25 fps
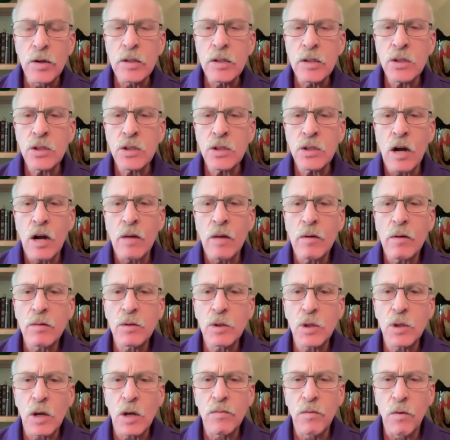During this
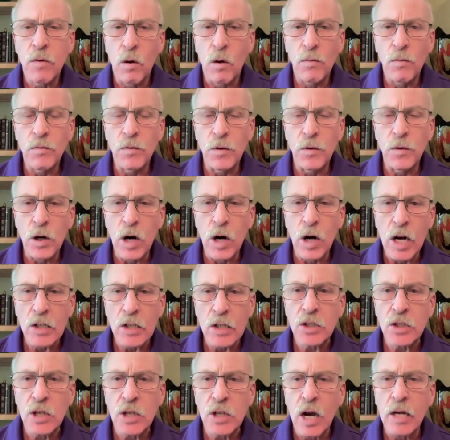time I was on
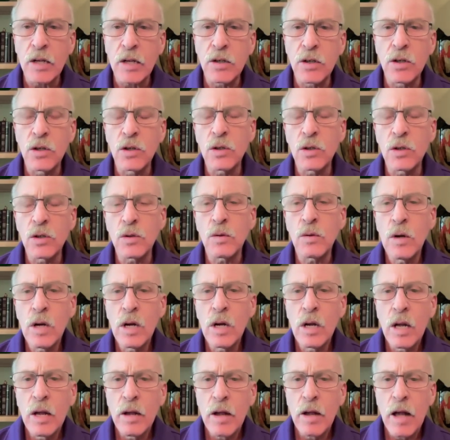FOLFIRINOX, I
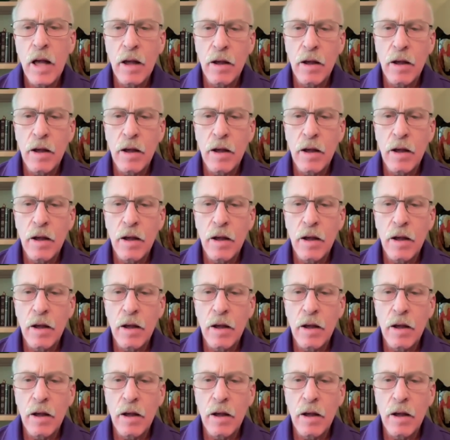knew